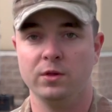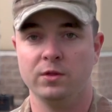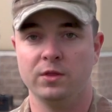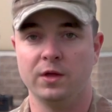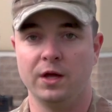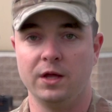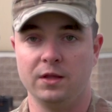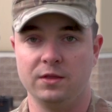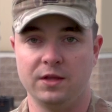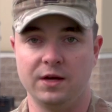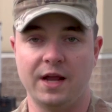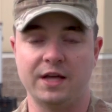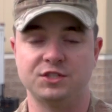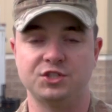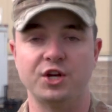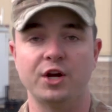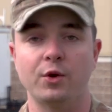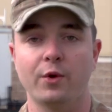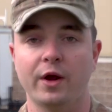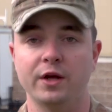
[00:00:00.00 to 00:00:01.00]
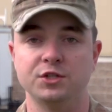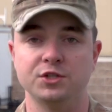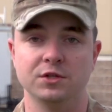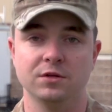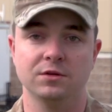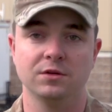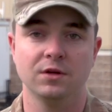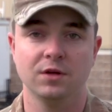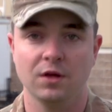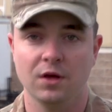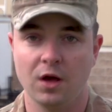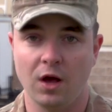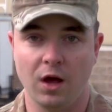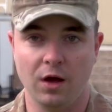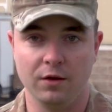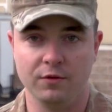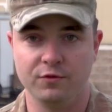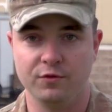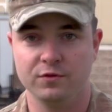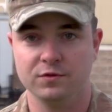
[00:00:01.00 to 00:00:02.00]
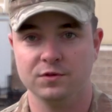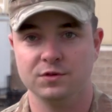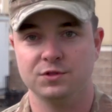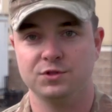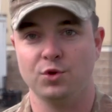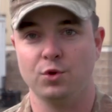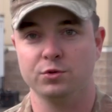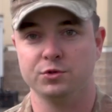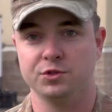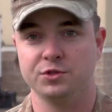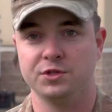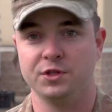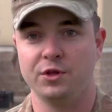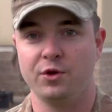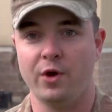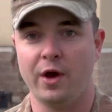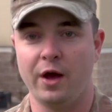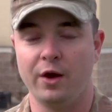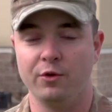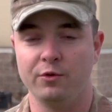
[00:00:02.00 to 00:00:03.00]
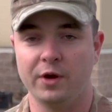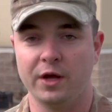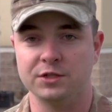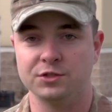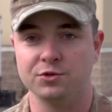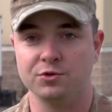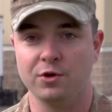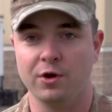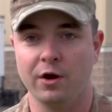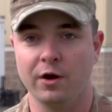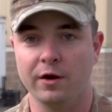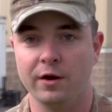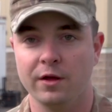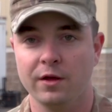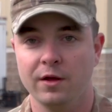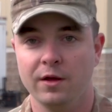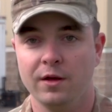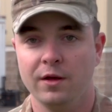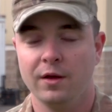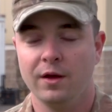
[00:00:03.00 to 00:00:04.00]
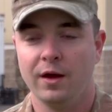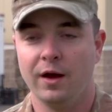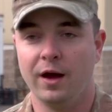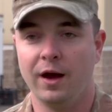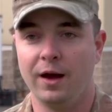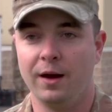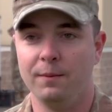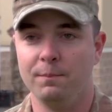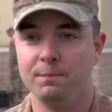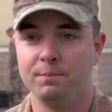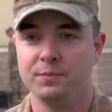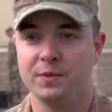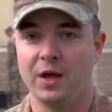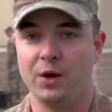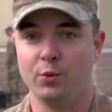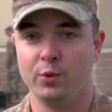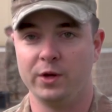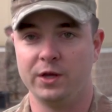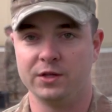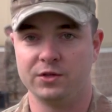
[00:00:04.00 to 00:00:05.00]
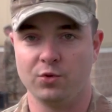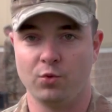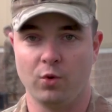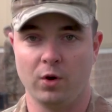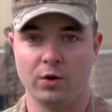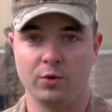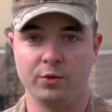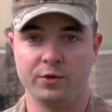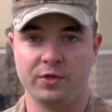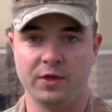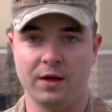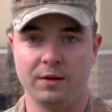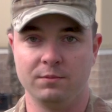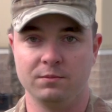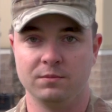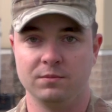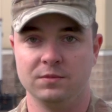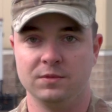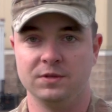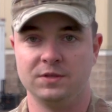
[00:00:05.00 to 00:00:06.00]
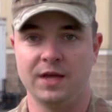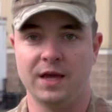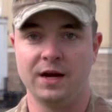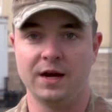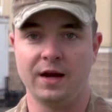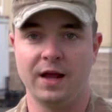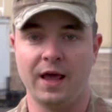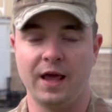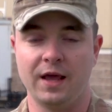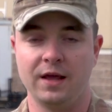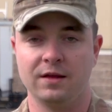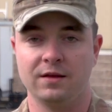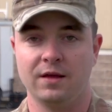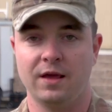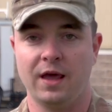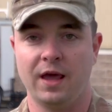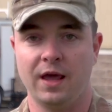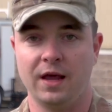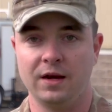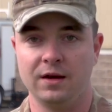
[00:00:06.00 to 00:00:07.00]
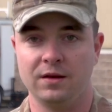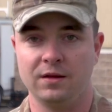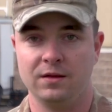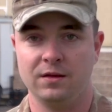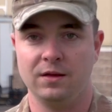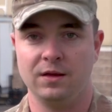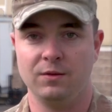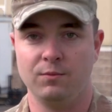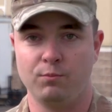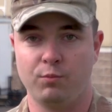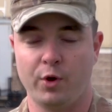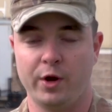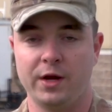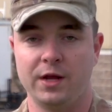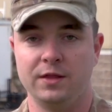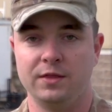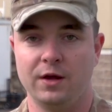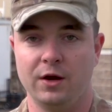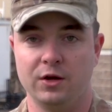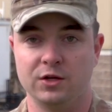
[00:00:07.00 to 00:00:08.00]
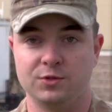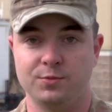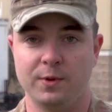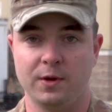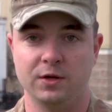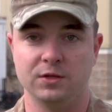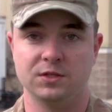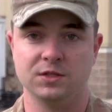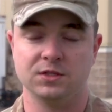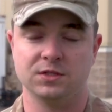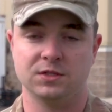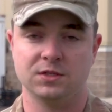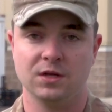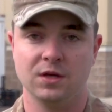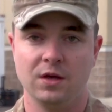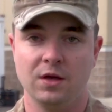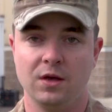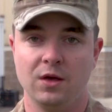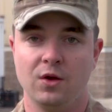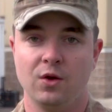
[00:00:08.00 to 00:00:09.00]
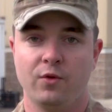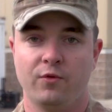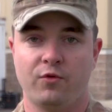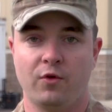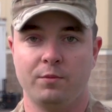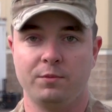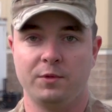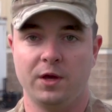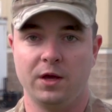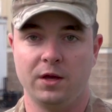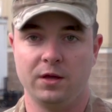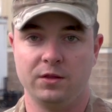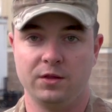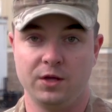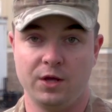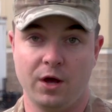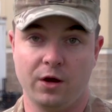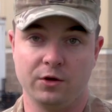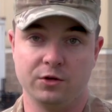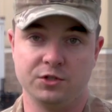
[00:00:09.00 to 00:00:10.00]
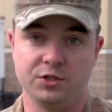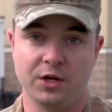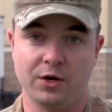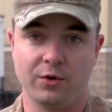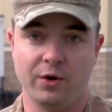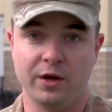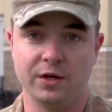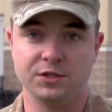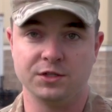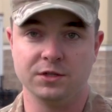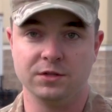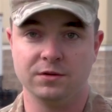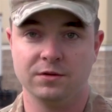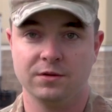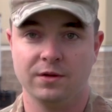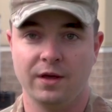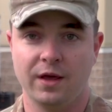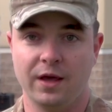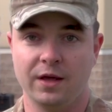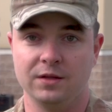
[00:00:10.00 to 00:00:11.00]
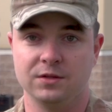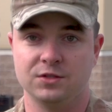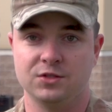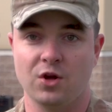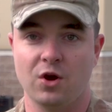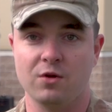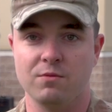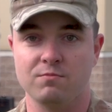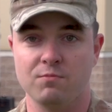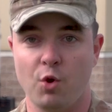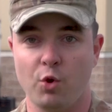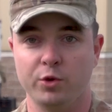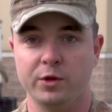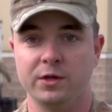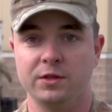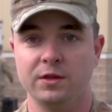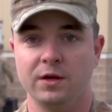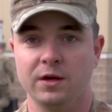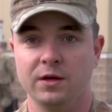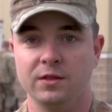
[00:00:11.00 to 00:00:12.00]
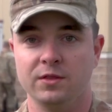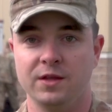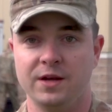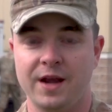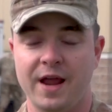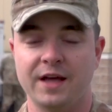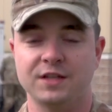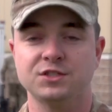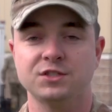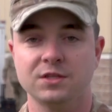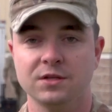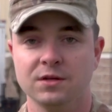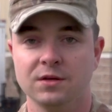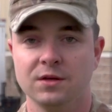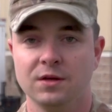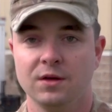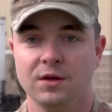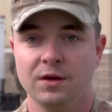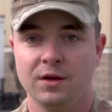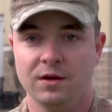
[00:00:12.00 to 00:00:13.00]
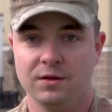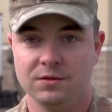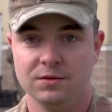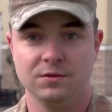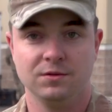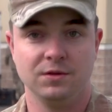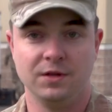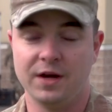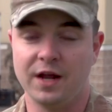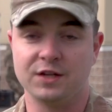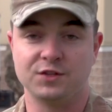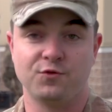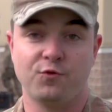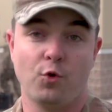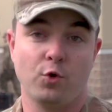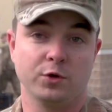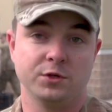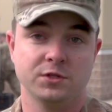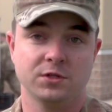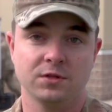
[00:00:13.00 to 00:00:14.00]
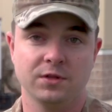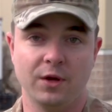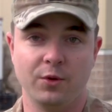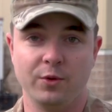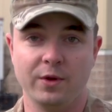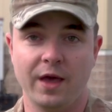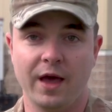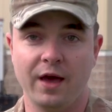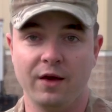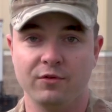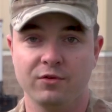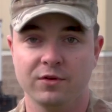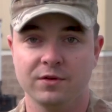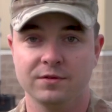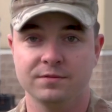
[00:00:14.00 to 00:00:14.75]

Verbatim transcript: the next generation of soldiers in the Ohio National Guard, and we get to work with them day to day and bring in their experiences from the younger generation and start molding the next force that we have.